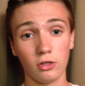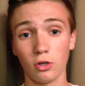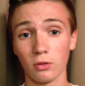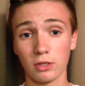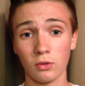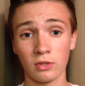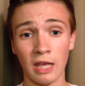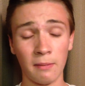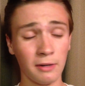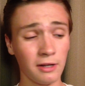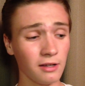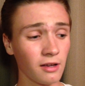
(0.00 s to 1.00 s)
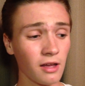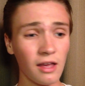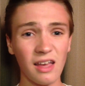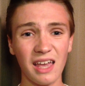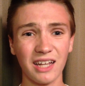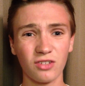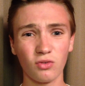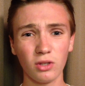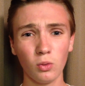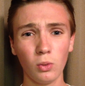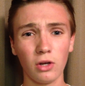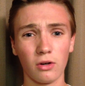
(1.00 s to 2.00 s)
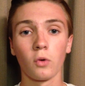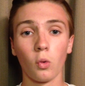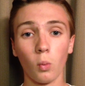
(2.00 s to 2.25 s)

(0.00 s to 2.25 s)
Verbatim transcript: You don't see what's happening, and it's really weird.